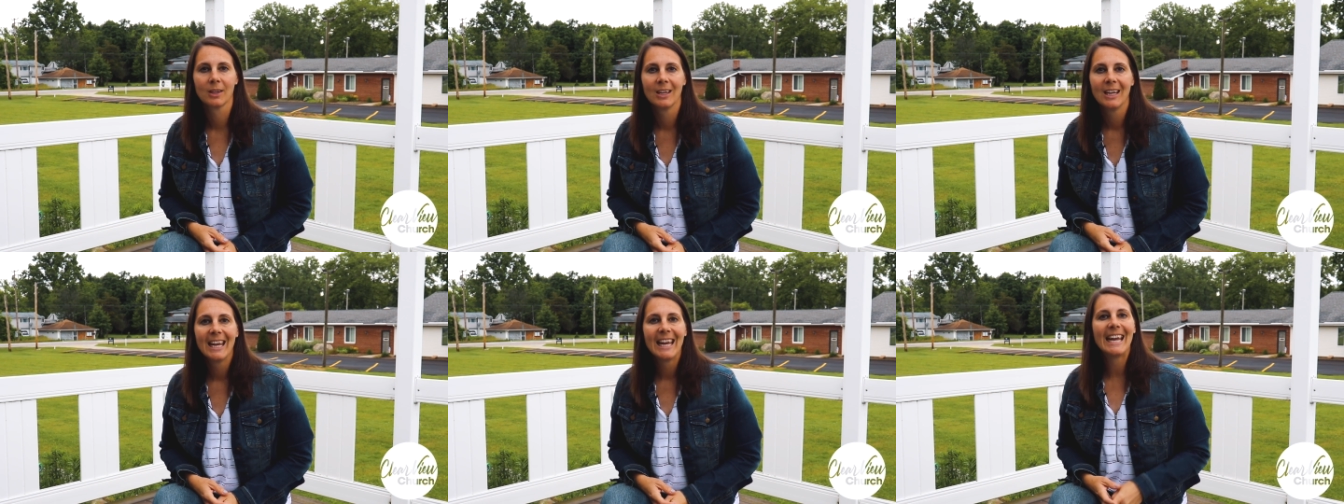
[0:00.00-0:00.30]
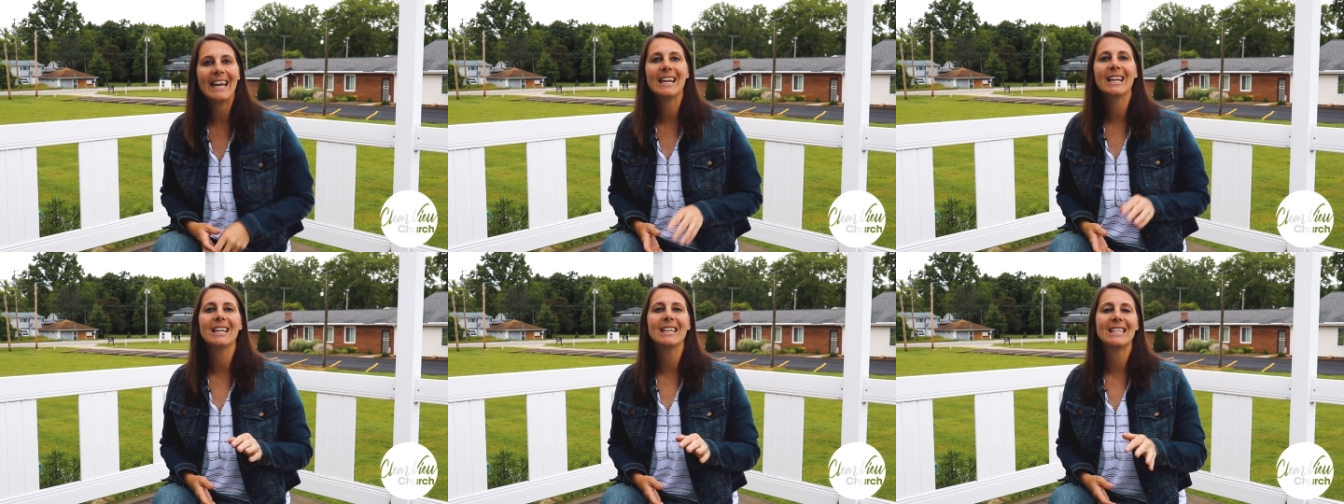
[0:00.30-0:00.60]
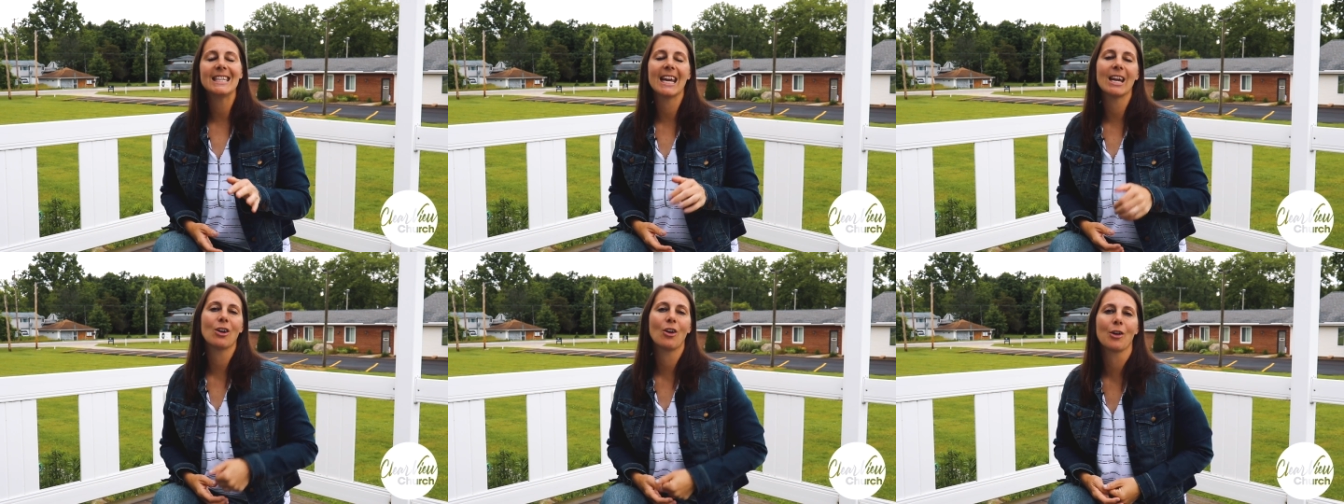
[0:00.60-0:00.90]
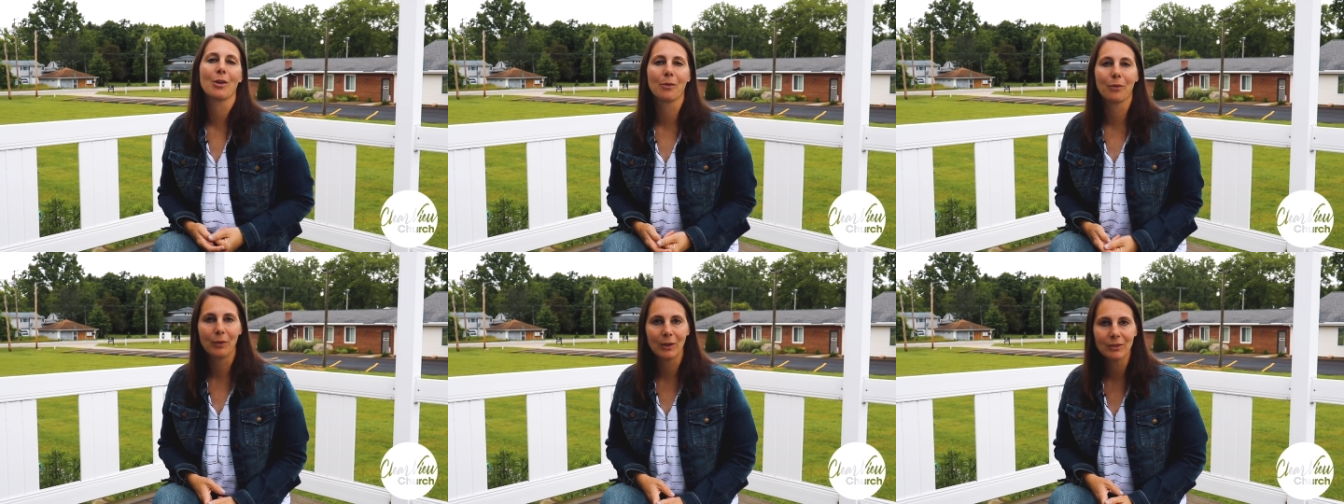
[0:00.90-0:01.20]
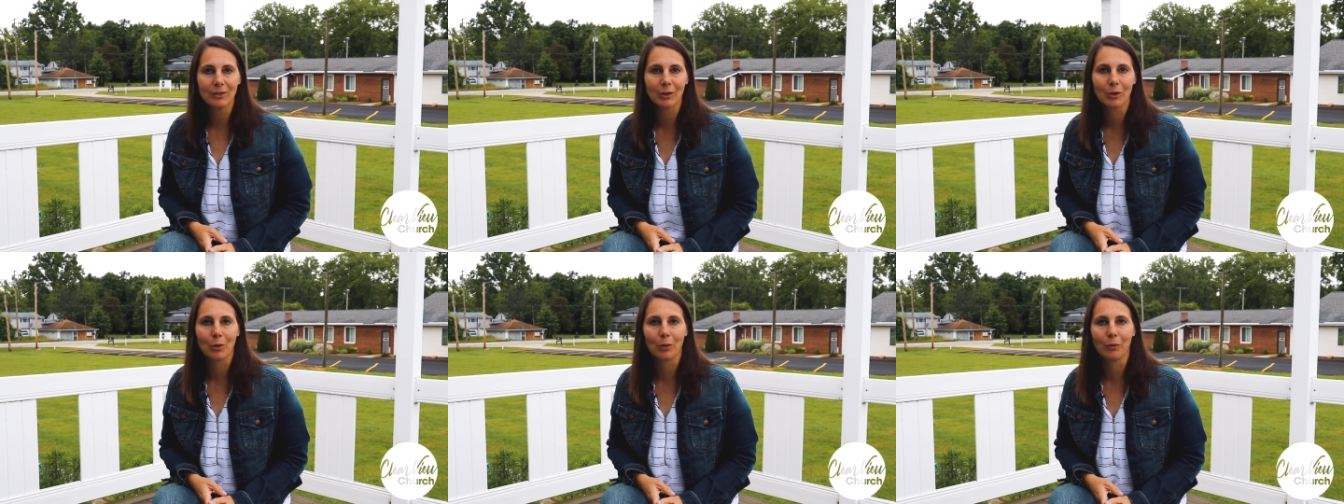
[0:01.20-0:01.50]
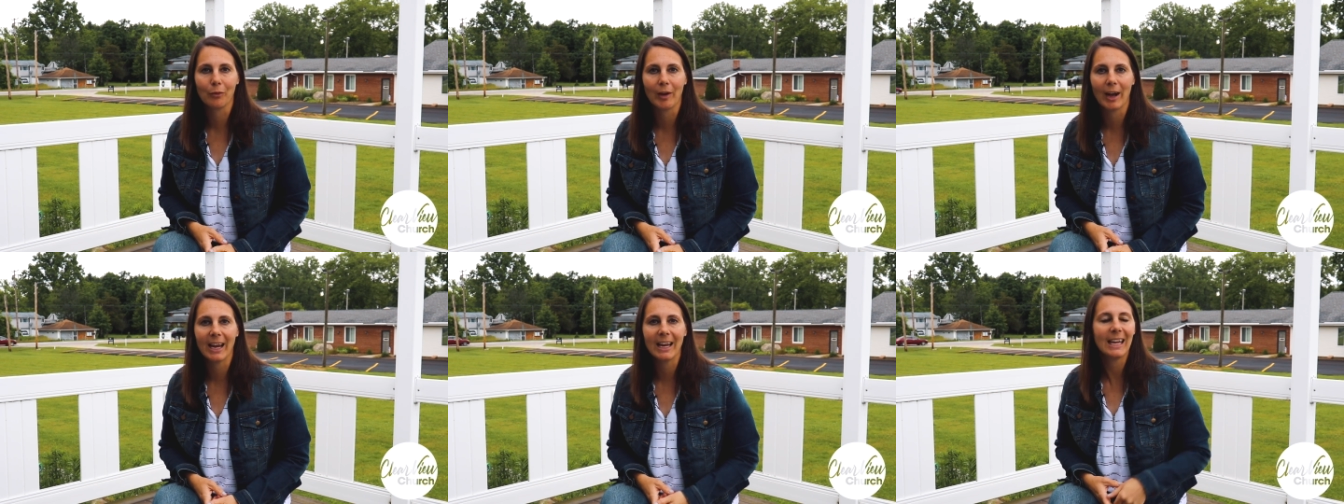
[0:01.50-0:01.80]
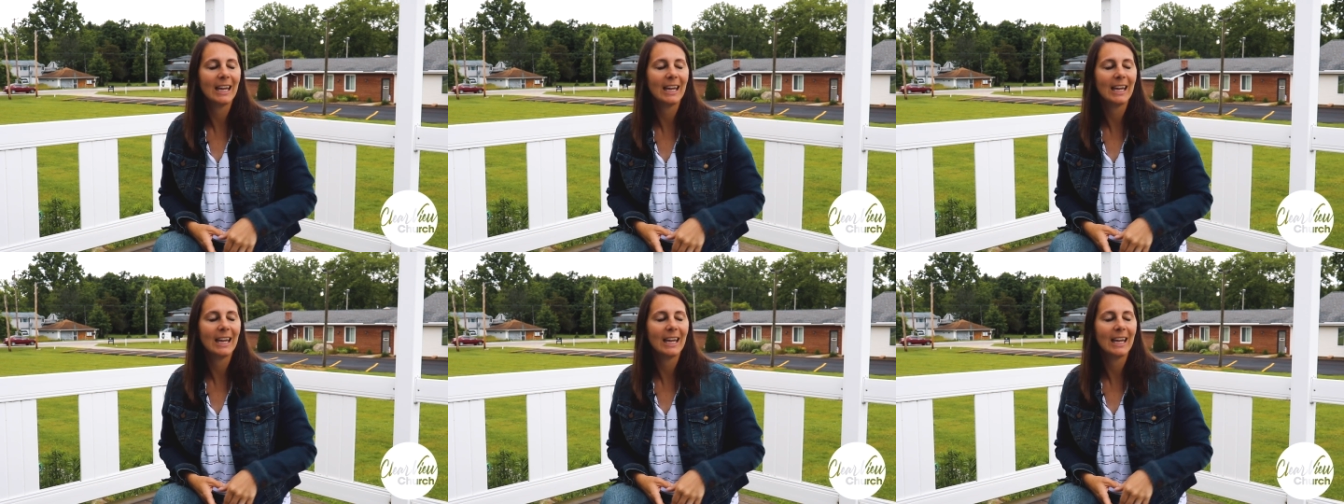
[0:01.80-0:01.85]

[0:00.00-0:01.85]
He didn't take on a physical fight.